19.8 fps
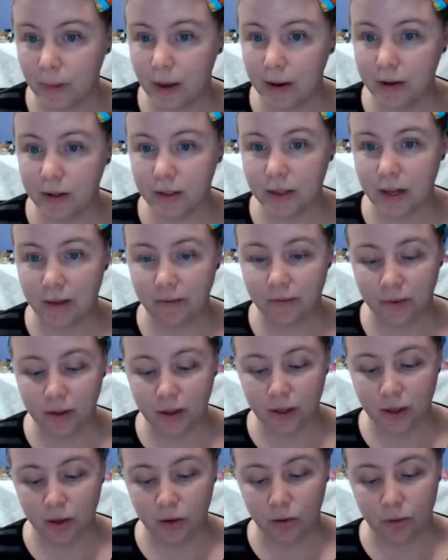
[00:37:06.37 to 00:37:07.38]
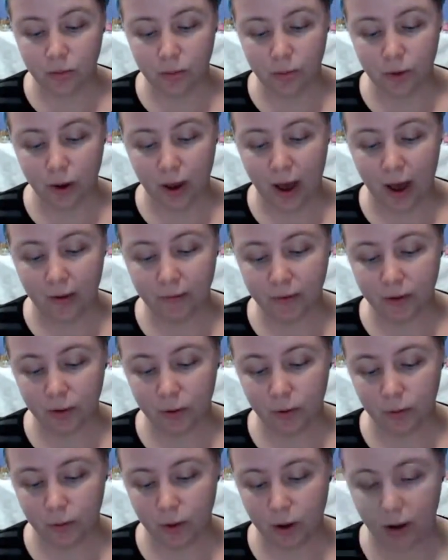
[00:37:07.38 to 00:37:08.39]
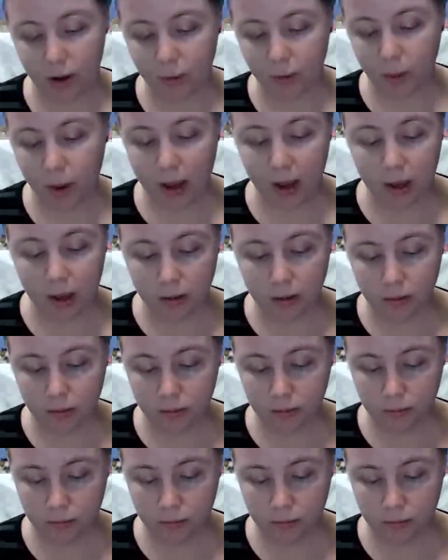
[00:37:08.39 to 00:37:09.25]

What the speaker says: I feel like you have to pay it.